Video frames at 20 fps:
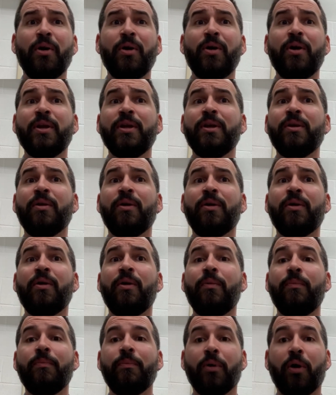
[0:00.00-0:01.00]
da di da
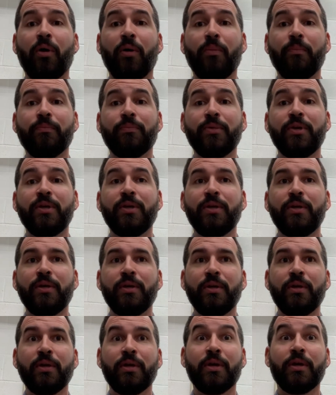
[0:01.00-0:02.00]
dum bum
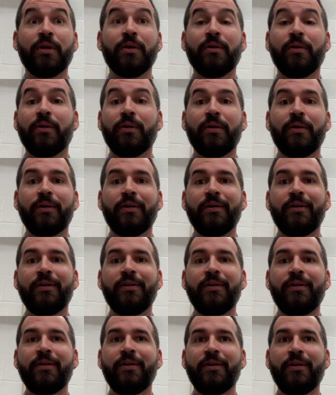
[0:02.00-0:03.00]
pi
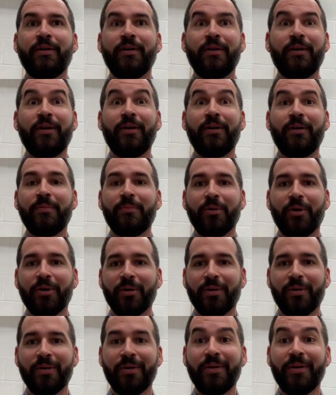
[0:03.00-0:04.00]

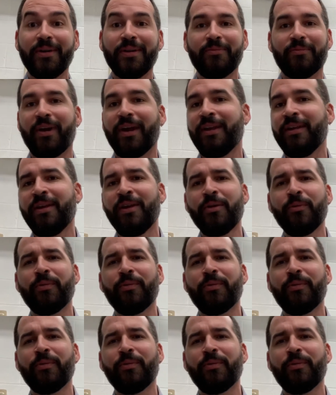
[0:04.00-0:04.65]
da di, right?